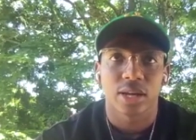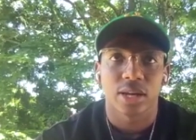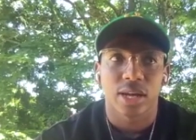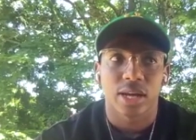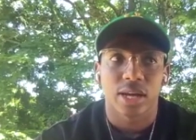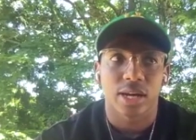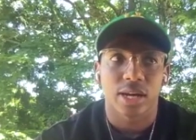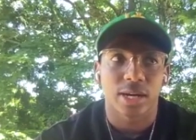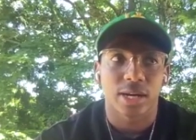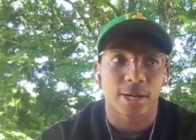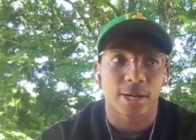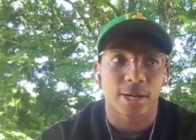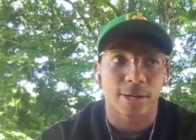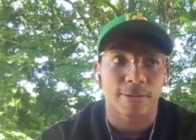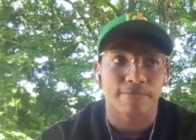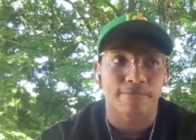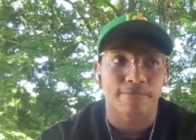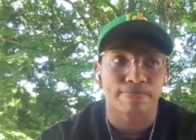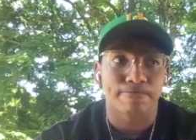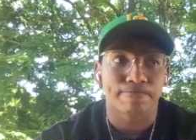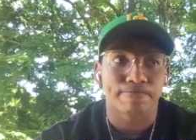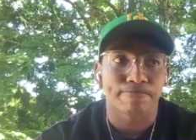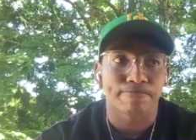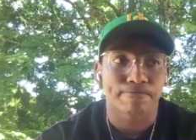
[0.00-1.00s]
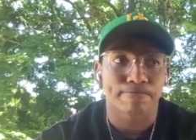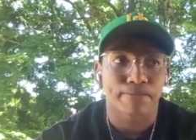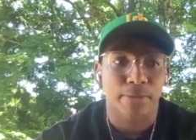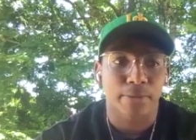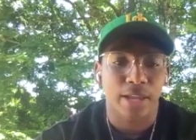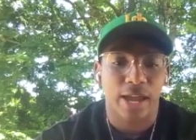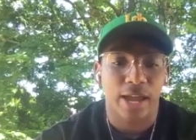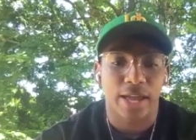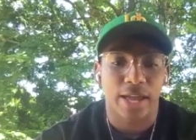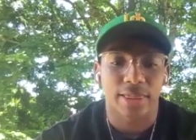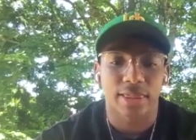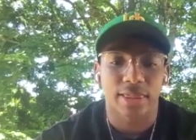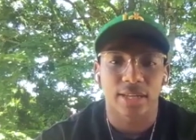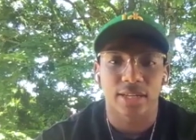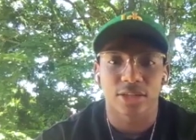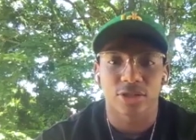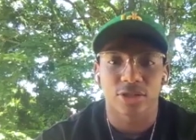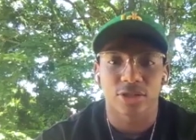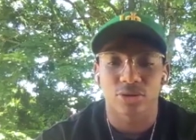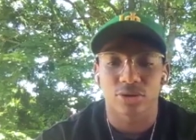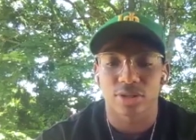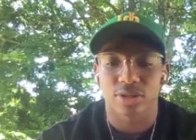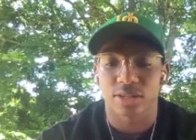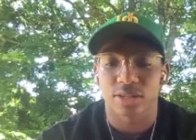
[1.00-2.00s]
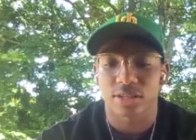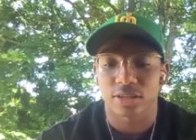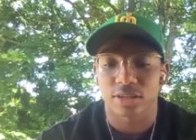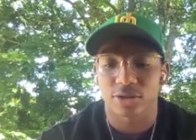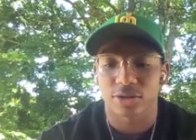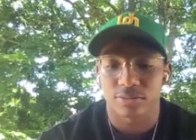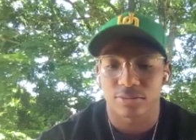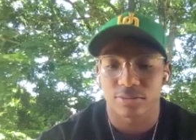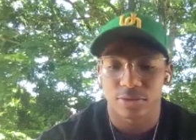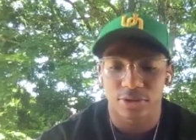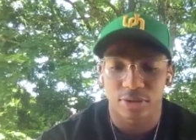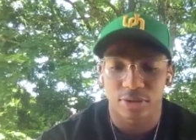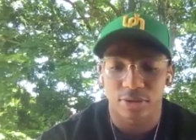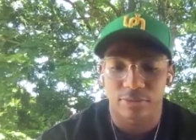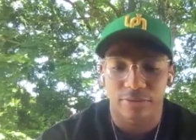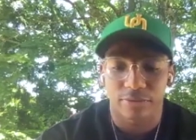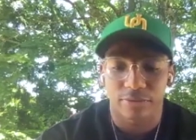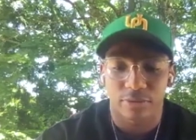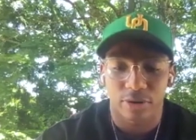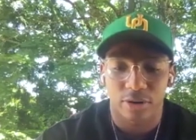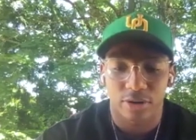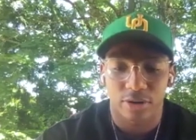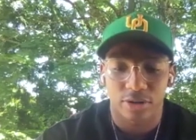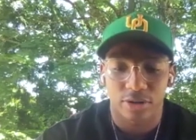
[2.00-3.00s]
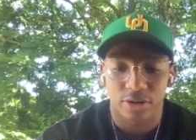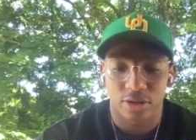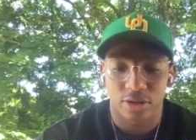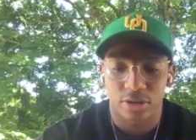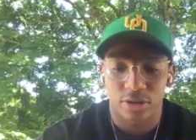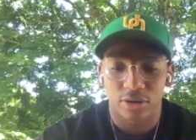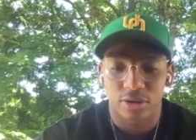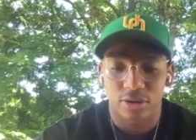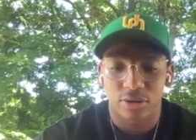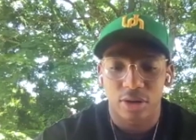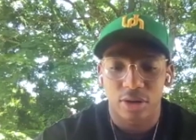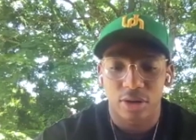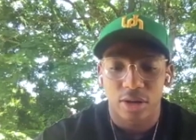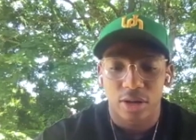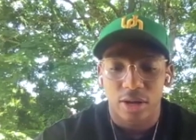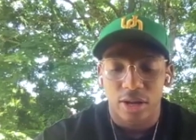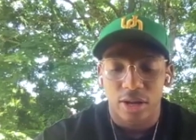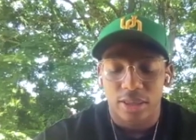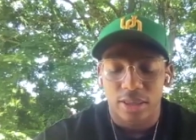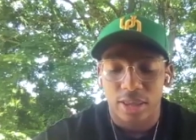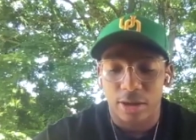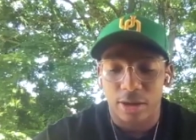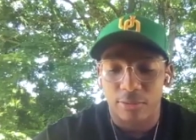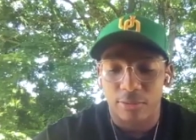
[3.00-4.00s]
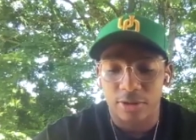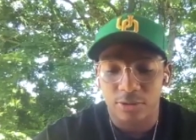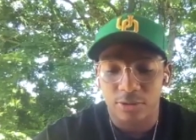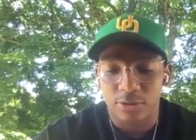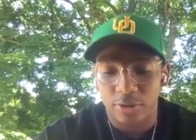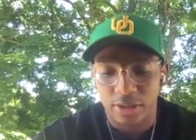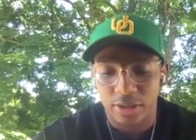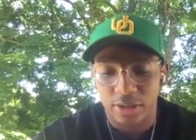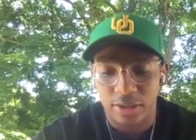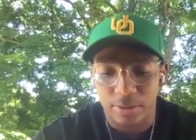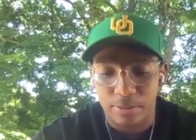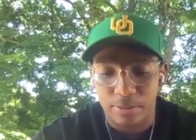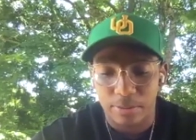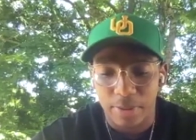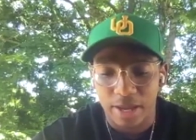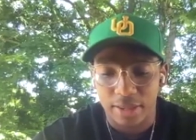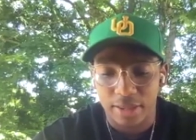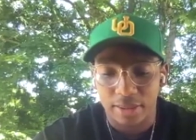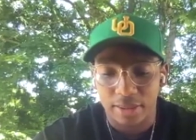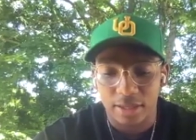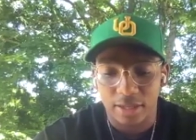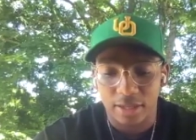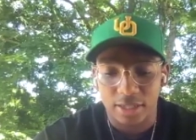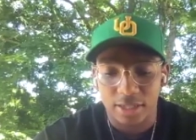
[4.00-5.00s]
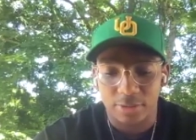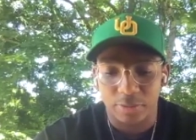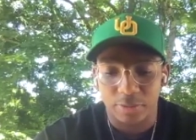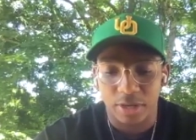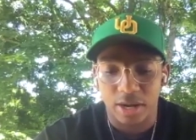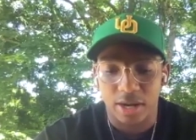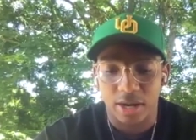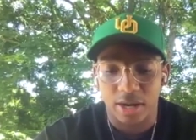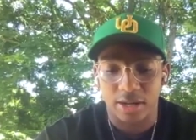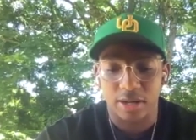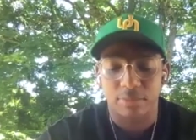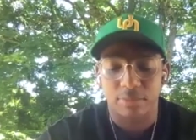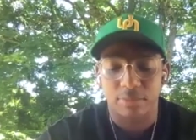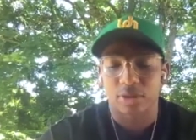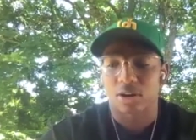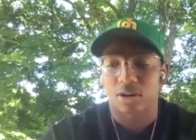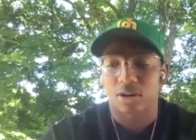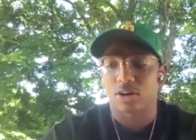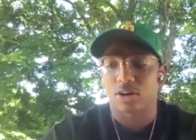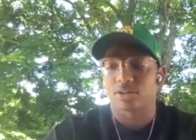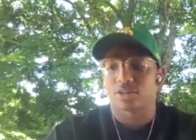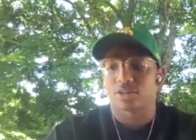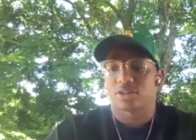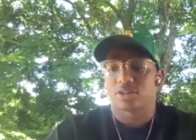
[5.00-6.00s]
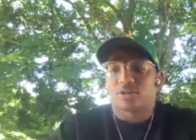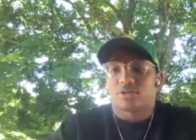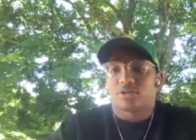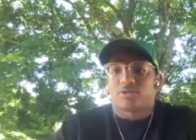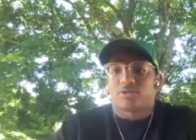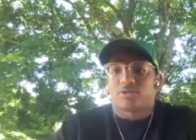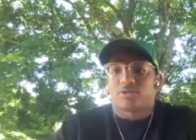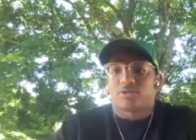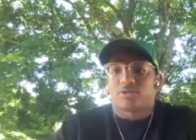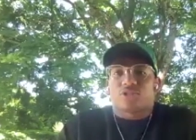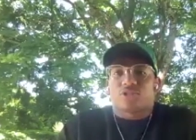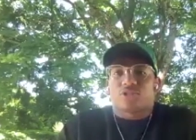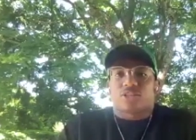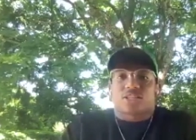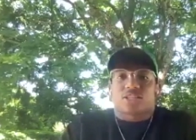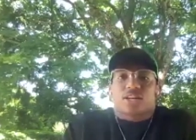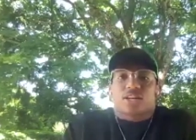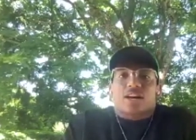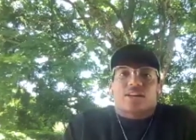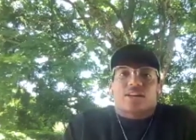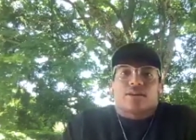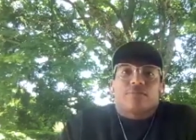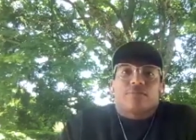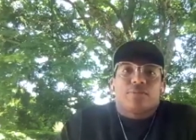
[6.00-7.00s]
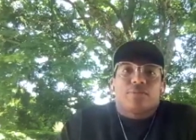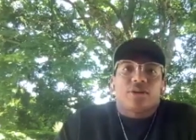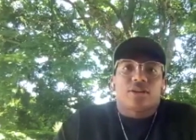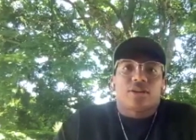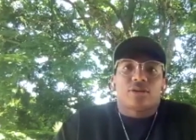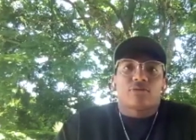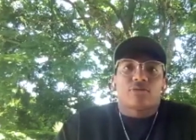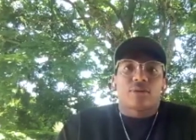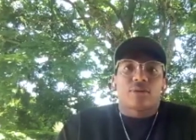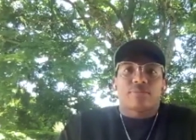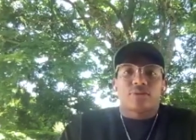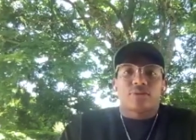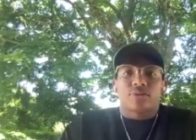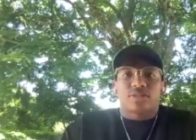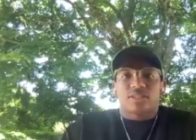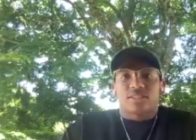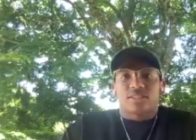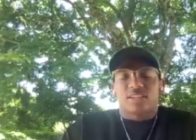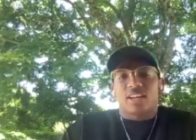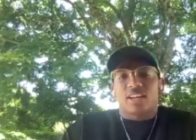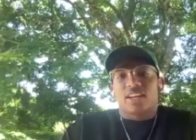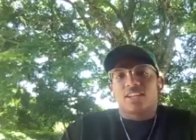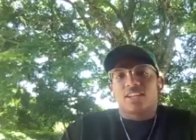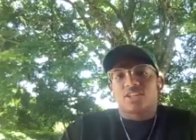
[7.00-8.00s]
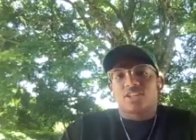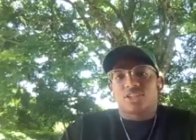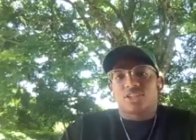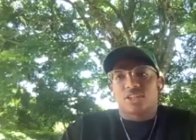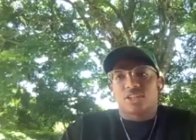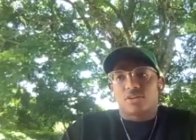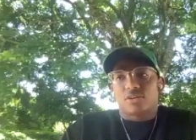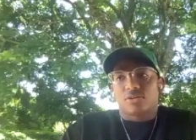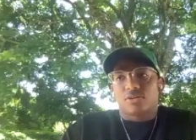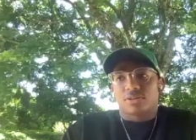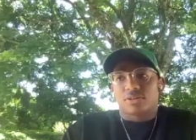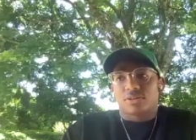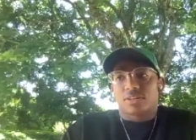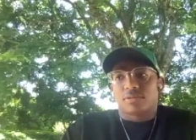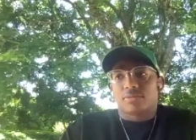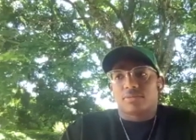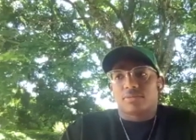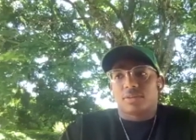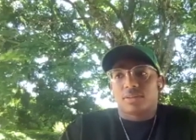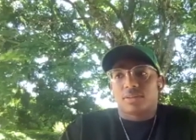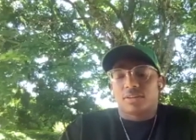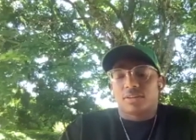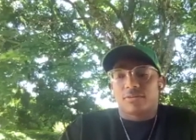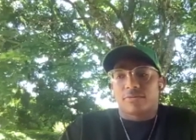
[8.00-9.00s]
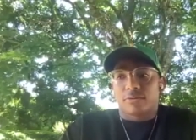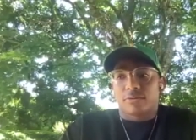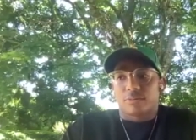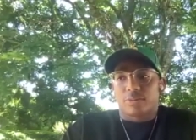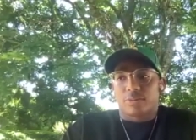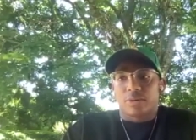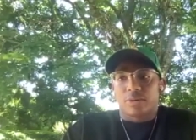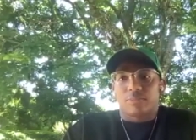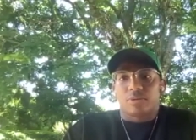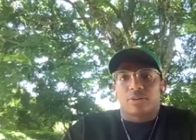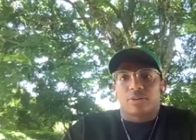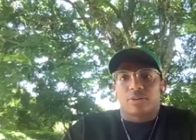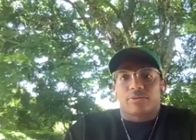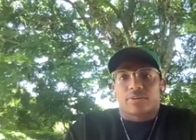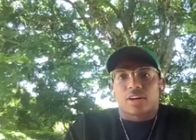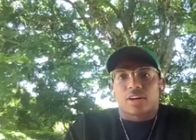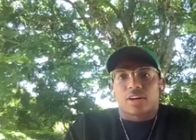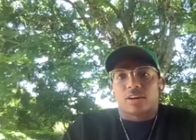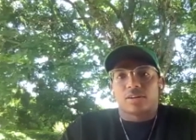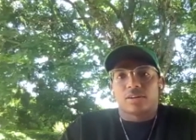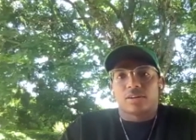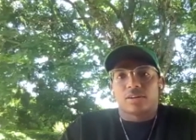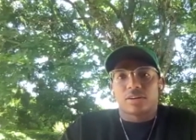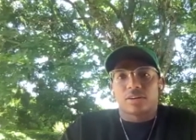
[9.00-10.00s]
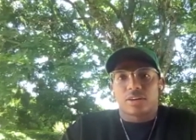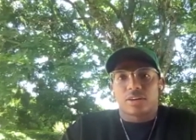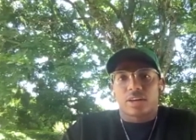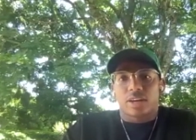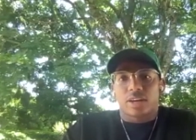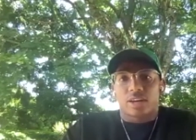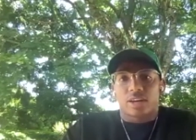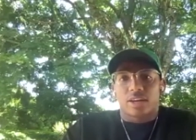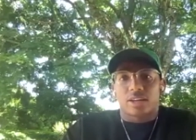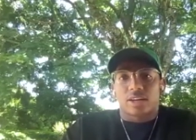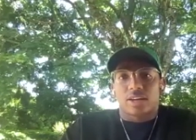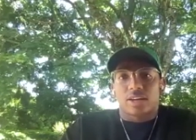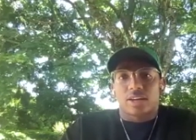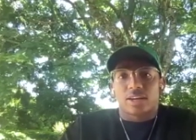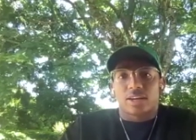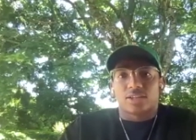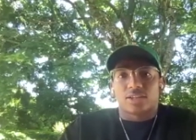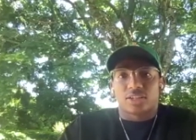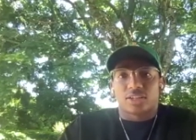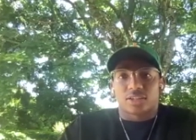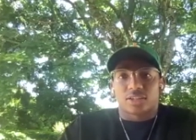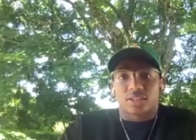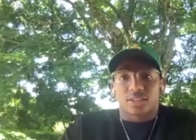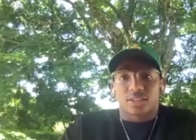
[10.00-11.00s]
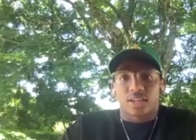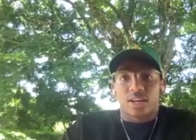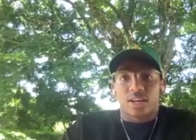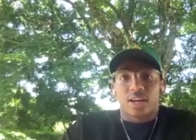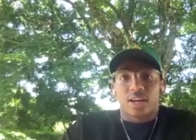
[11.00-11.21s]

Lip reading: at the Jordan Schnitzer Museum of Art. So that was one of the main things behind it, but also just kind of being a representation ultimately for people of color, and it just